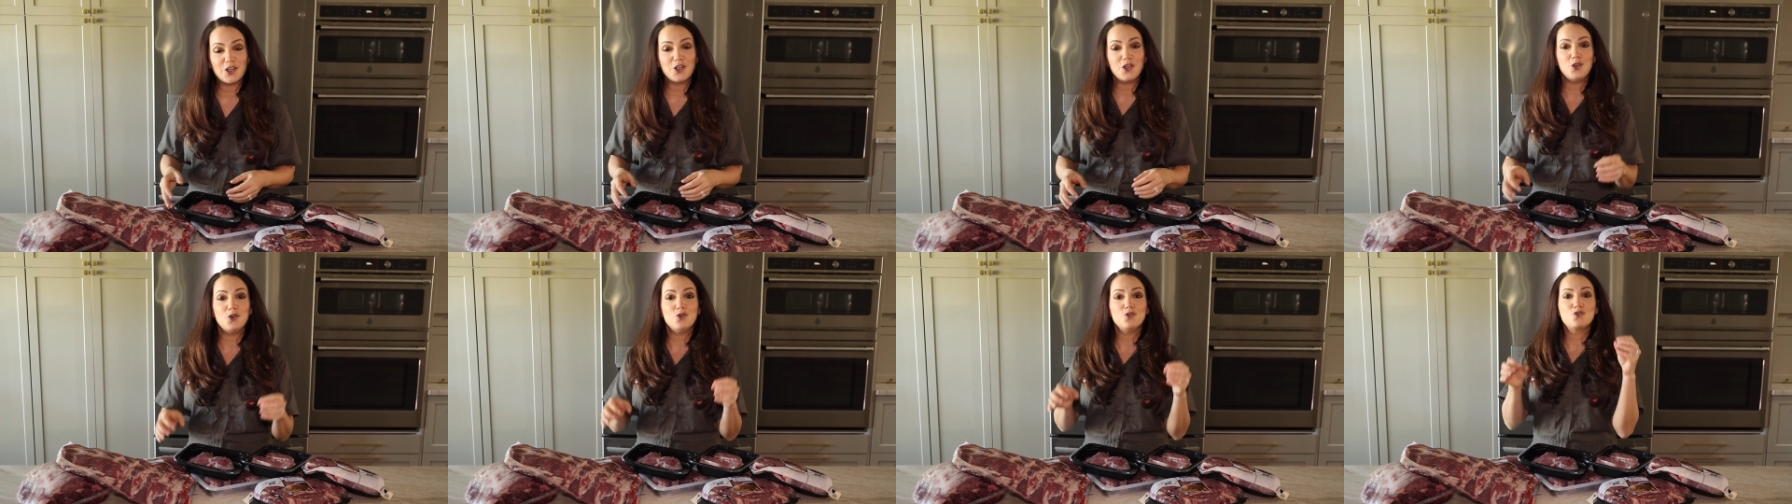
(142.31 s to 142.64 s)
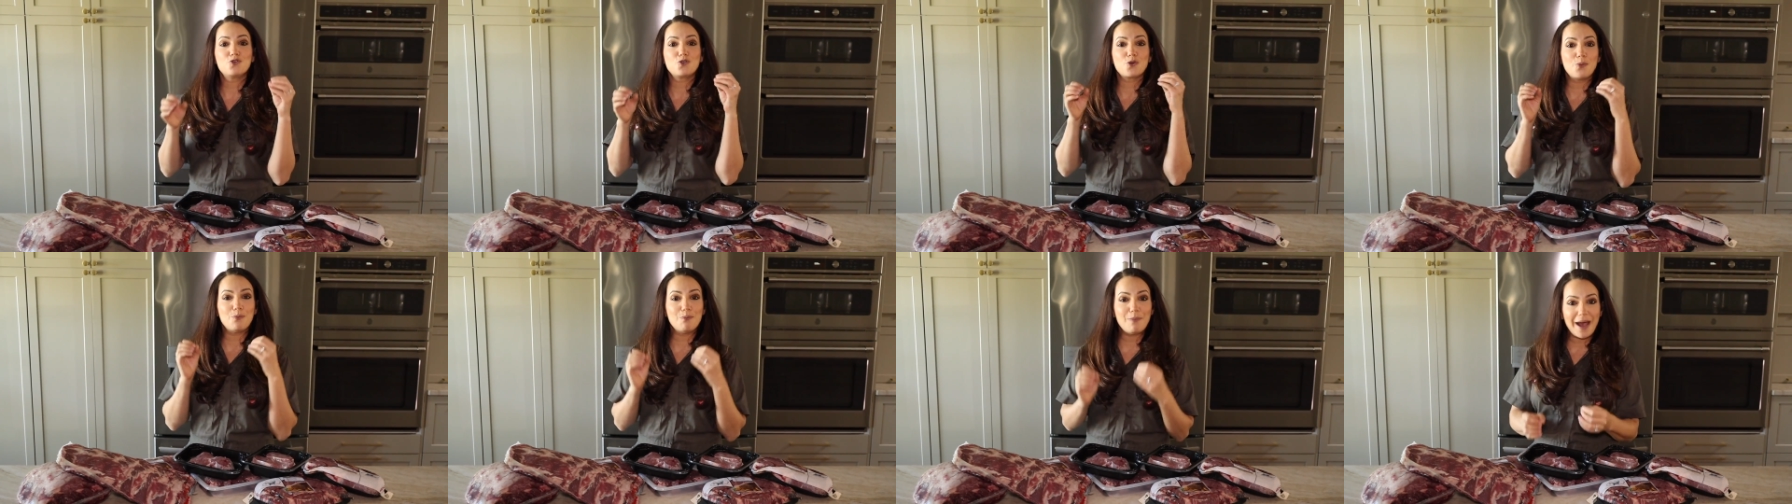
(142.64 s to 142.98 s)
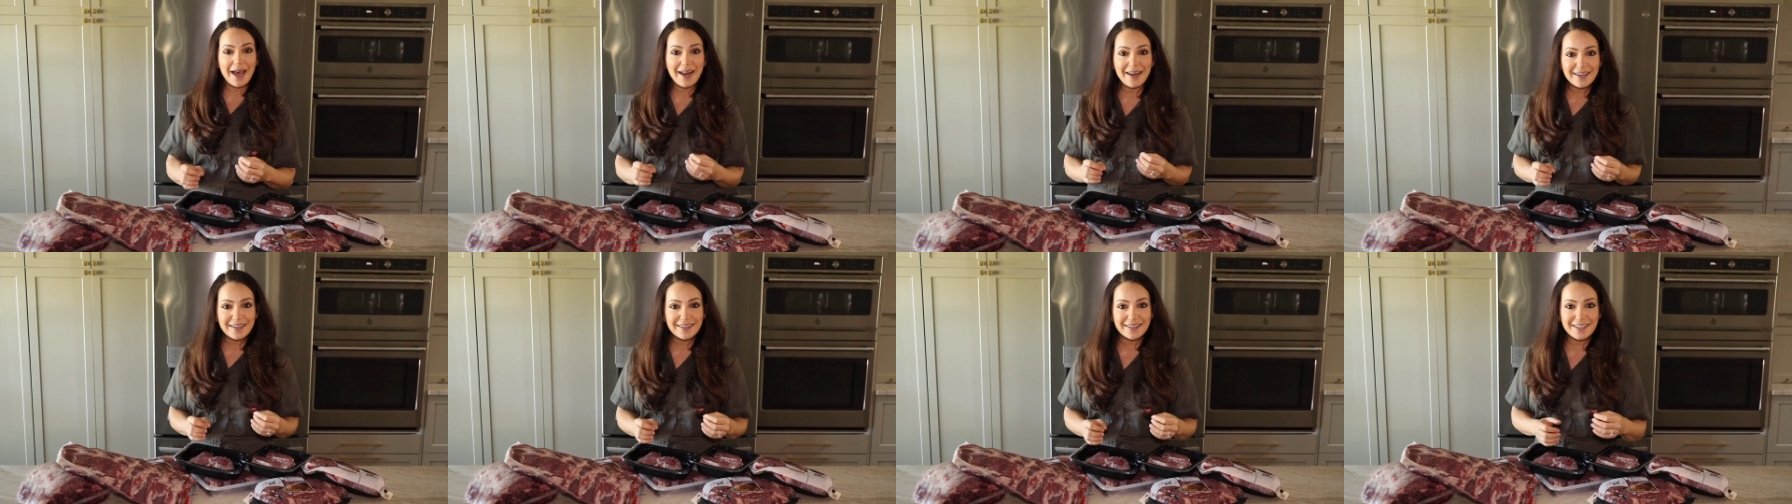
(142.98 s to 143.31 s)
you
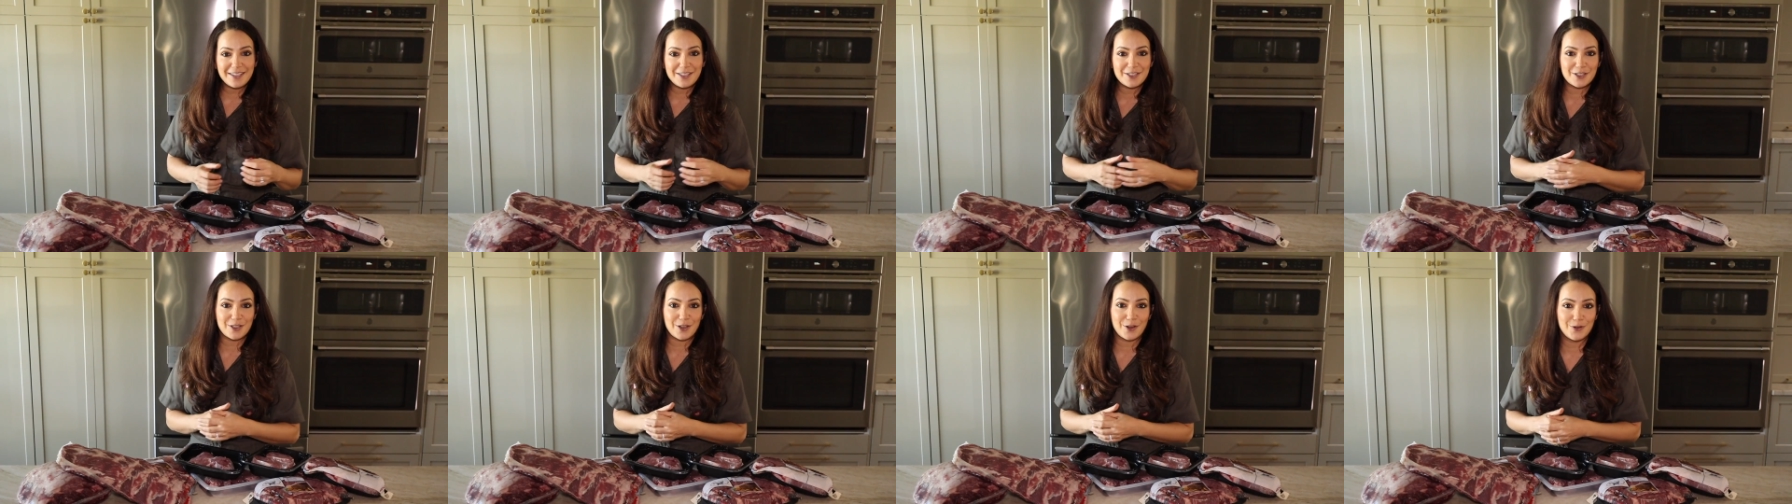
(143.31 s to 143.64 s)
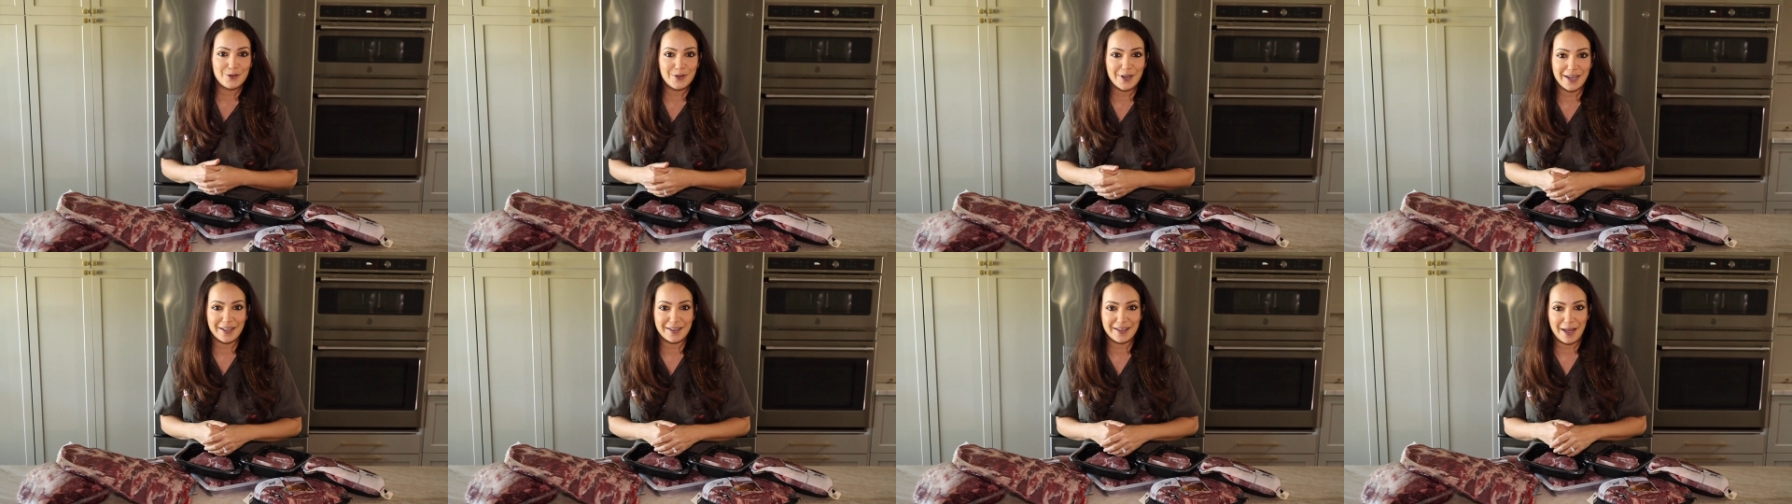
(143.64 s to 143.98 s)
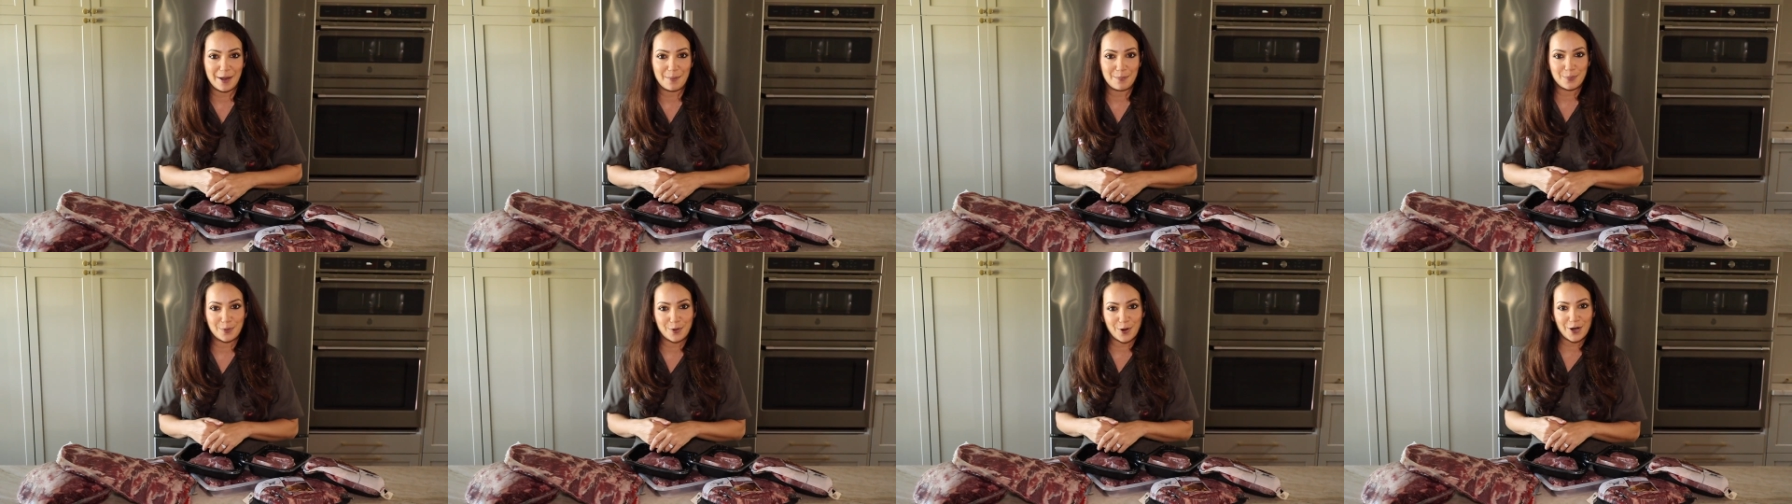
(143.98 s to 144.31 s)
dramatically slow down
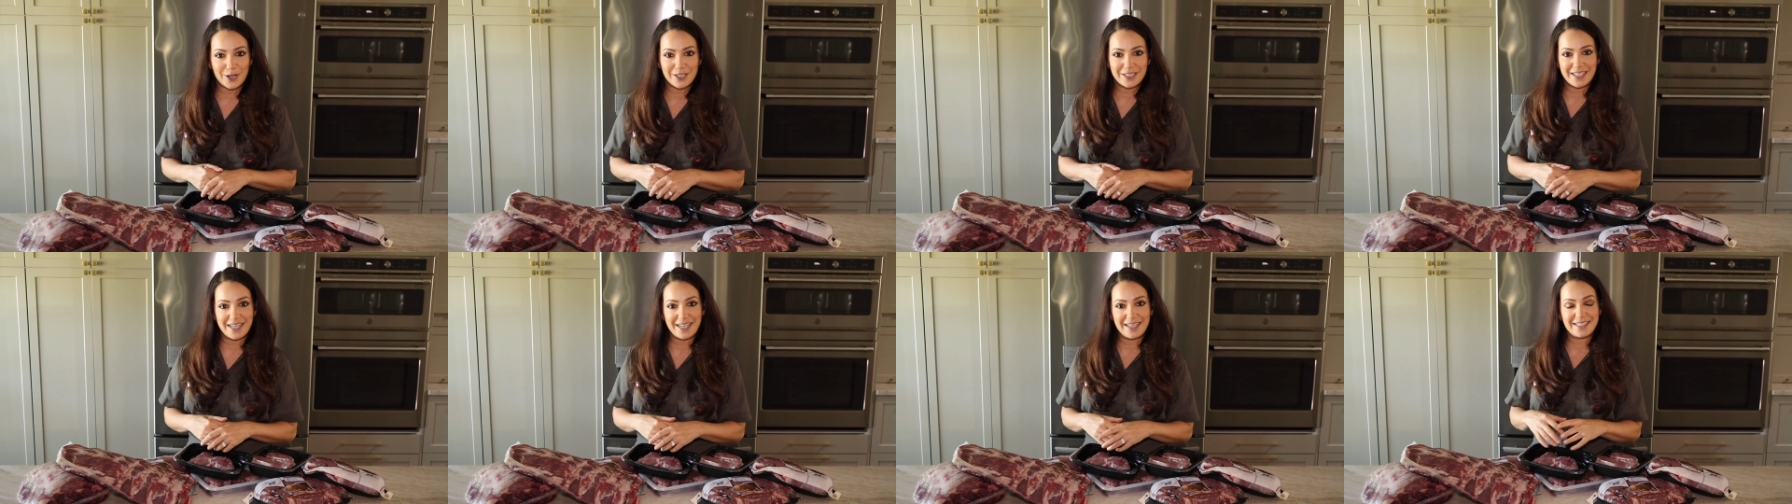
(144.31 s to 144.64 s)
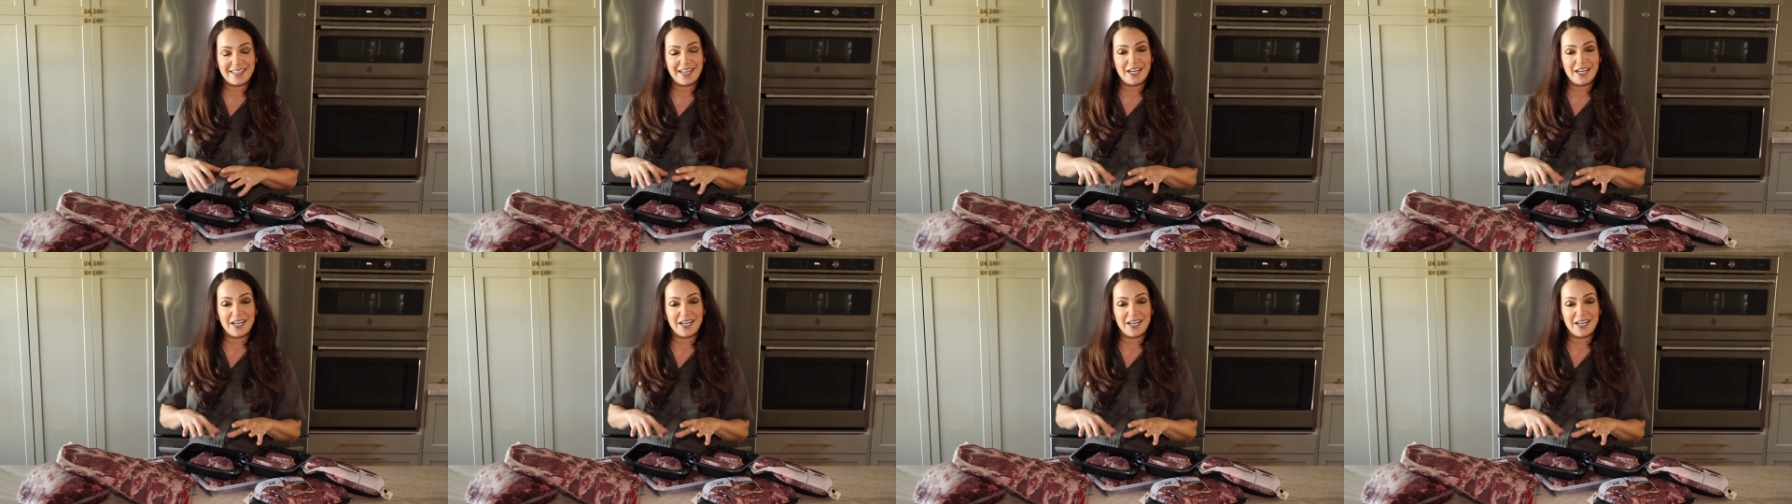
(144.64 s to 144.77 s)
that process